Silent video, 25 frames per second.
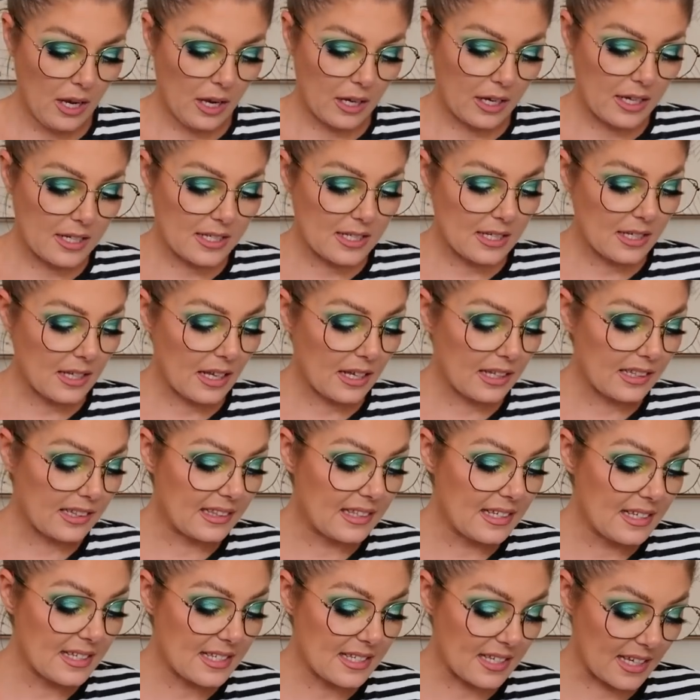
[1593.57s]
because
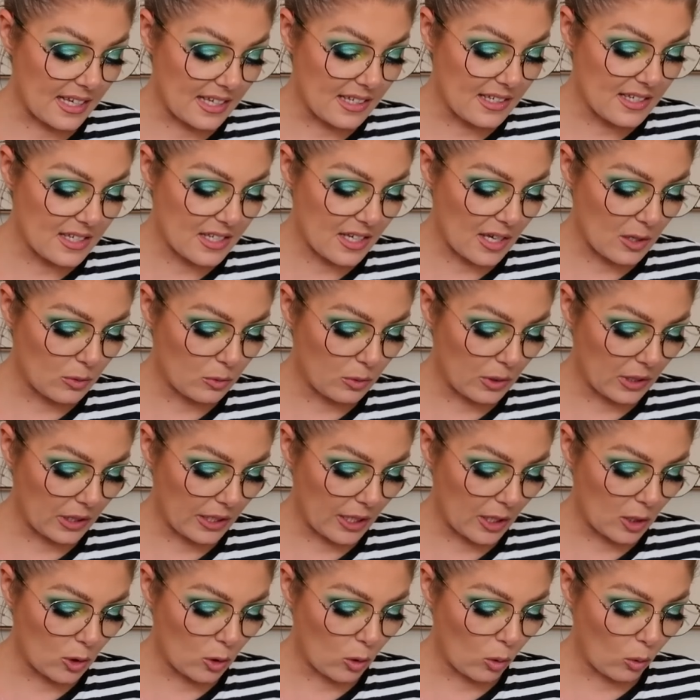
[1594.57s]
this is a
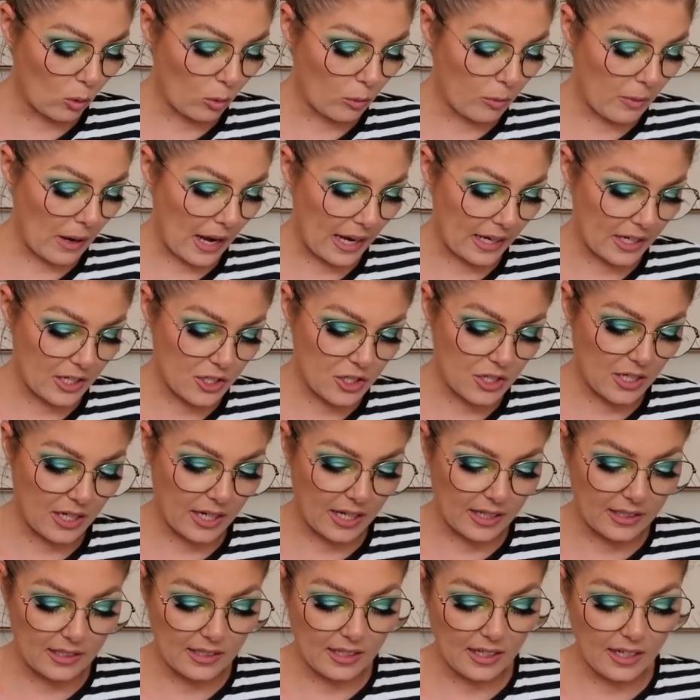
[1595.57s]
really cool packaging
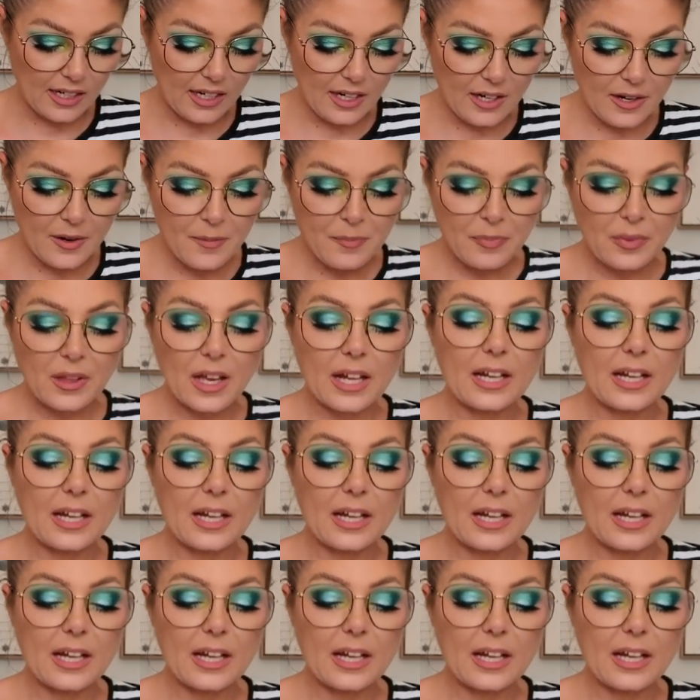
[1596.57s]
idea,